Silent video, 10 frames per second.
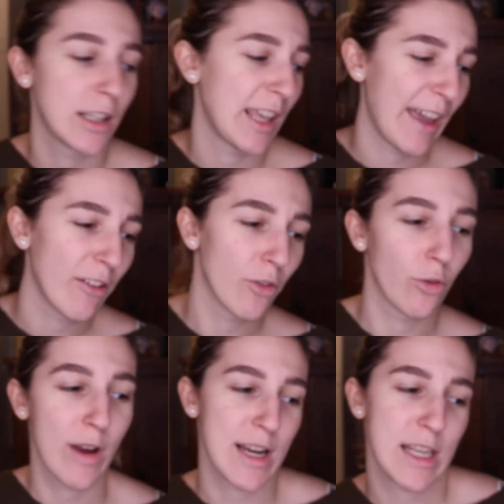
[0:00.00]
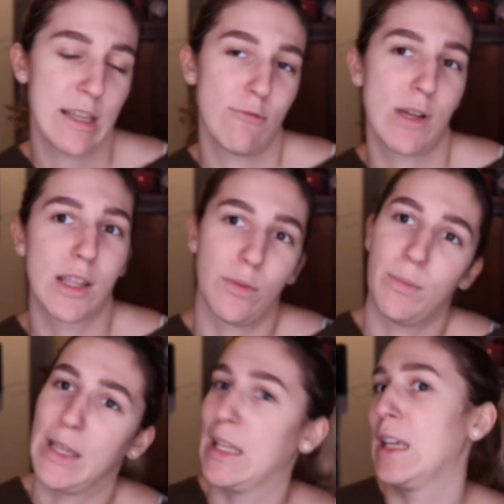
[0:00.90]
get ready with
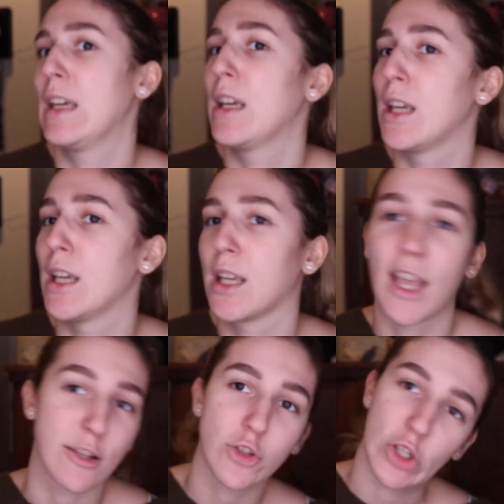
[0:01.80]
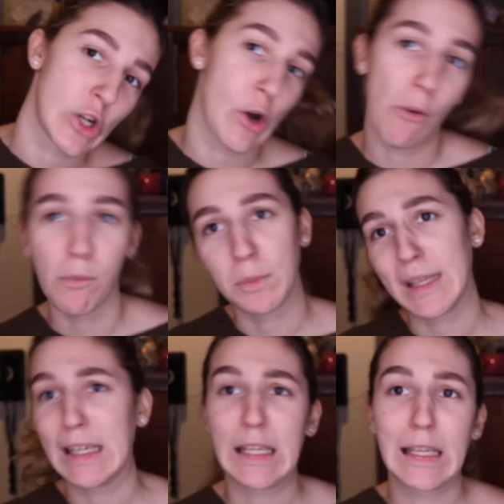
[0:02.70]
me, get to know
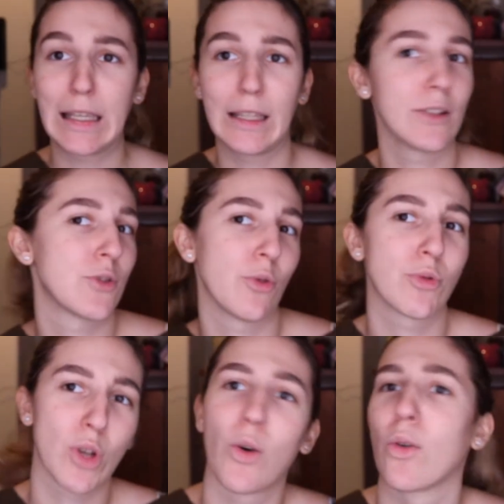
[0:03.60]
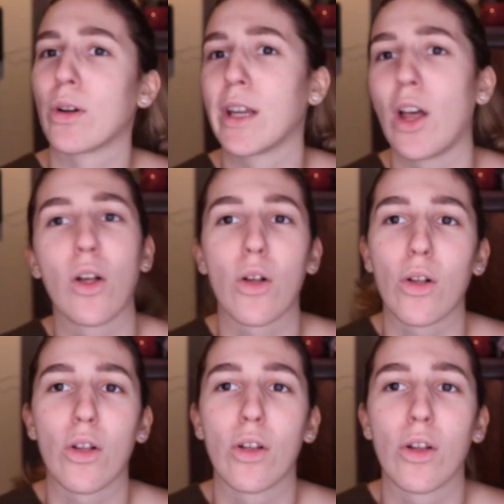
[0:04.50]
me,
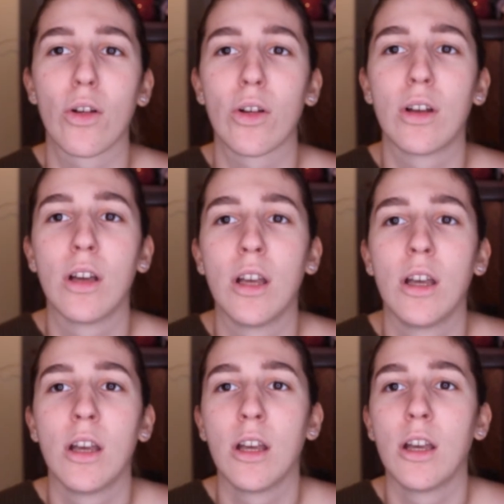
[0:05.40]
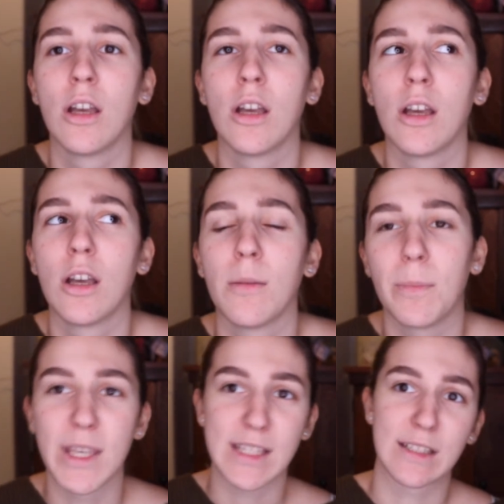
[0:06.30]
tutorial,
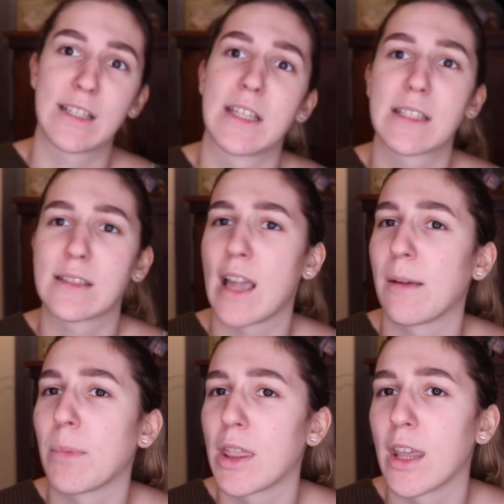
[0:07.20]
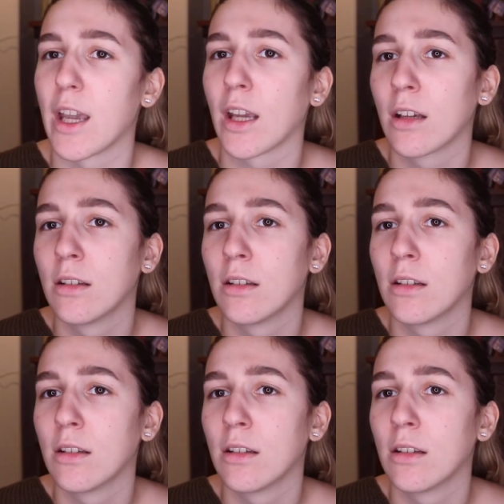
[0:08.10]
business type of thing.